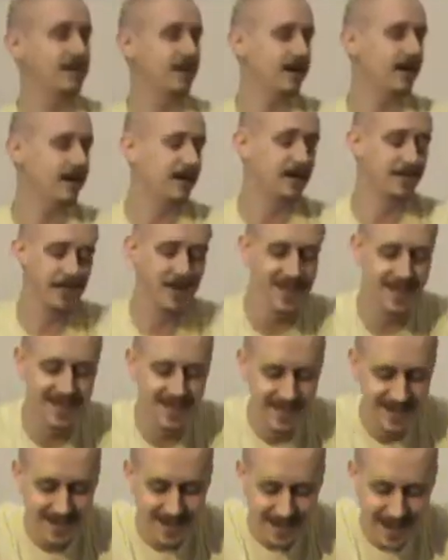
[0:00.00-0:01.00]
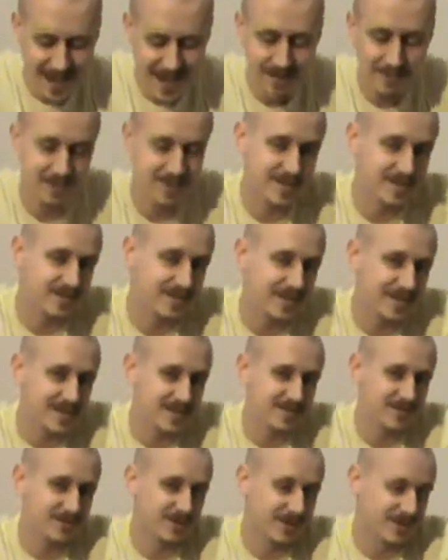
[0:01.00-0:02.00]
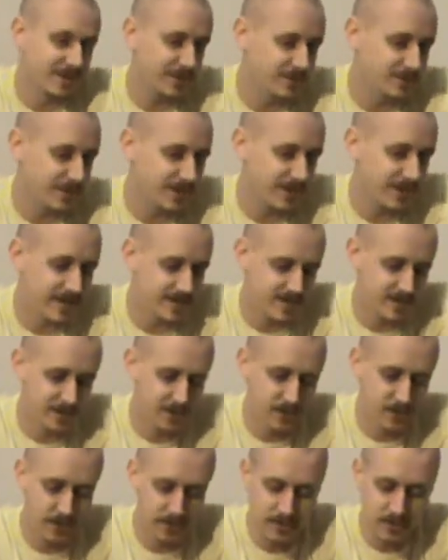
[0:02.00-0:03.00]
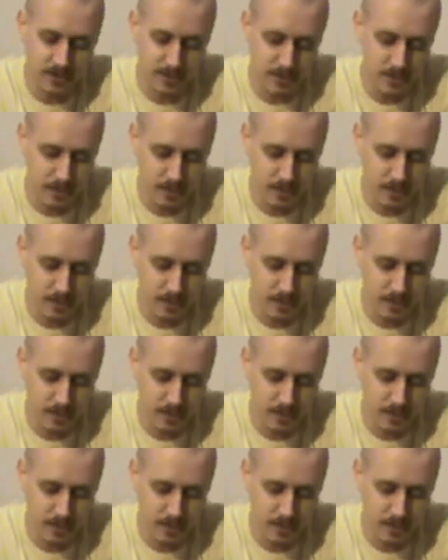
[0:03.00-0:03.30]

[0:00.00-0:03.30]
And I'm going to be turning it into a pretty nice little